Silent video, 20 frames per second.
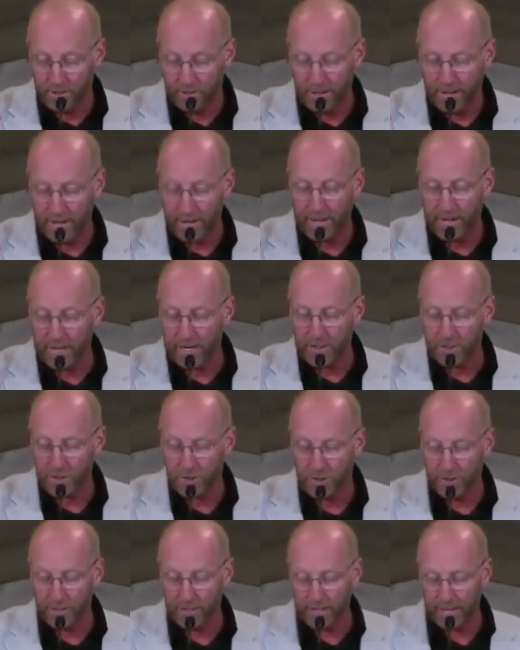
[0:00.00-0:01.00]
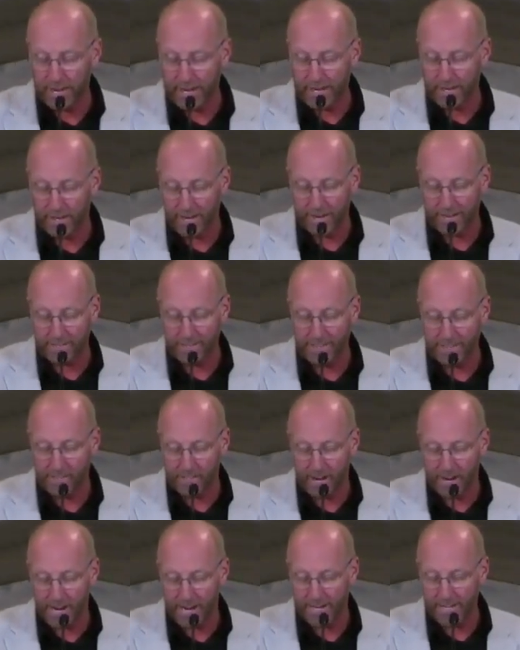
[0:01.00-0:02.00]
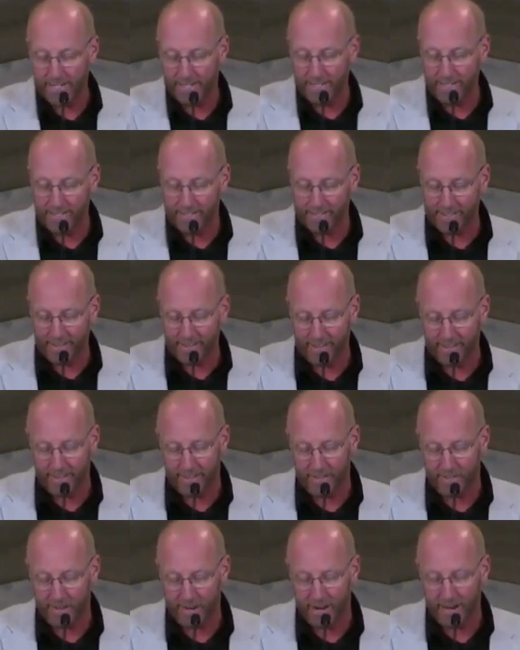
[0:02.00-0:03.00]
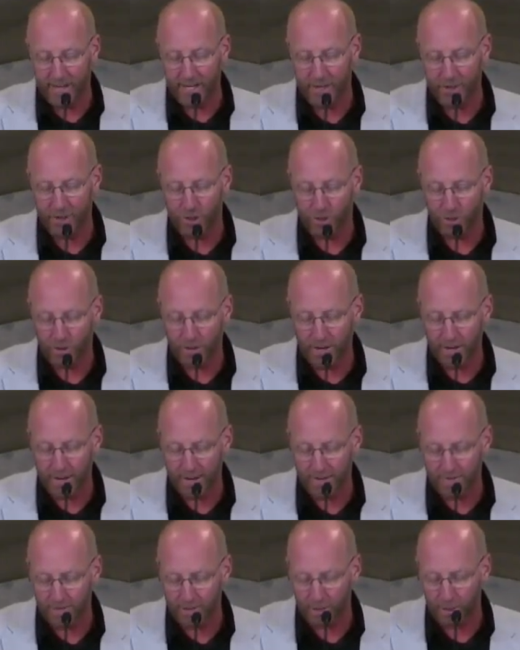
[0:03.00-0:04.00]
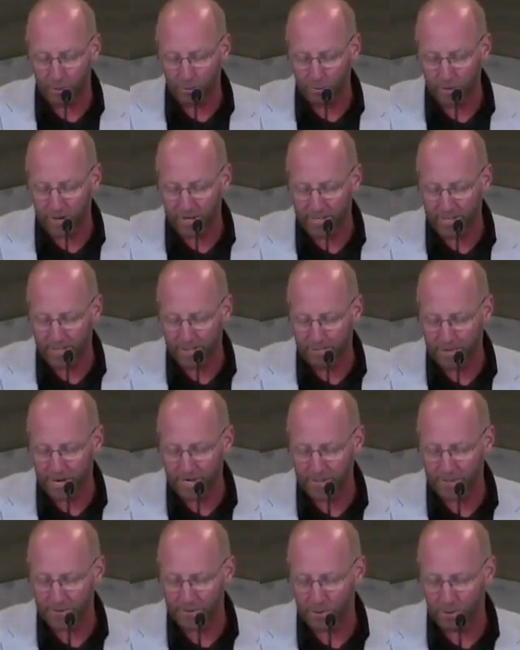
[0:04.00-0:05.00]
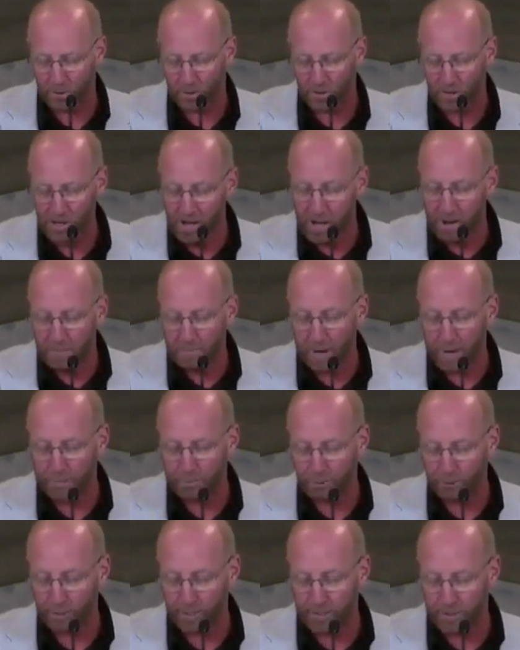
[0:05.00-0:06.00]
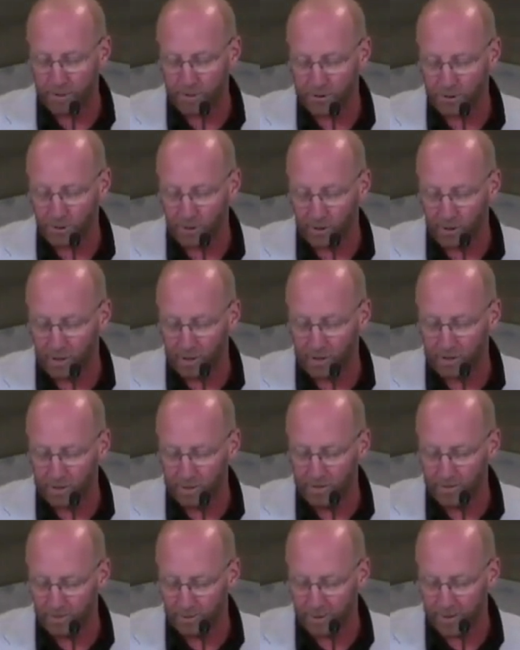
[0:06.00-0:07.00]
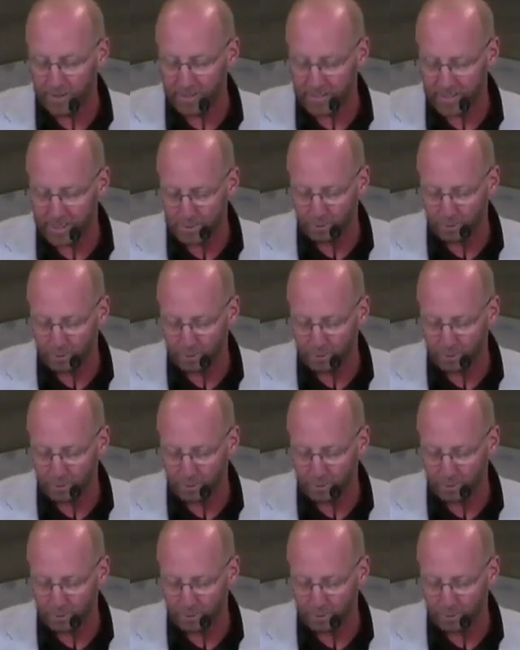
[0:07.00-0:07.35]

at age 38, as he died, he said this I enjoy heaven already in my soul. My prayers are all converted into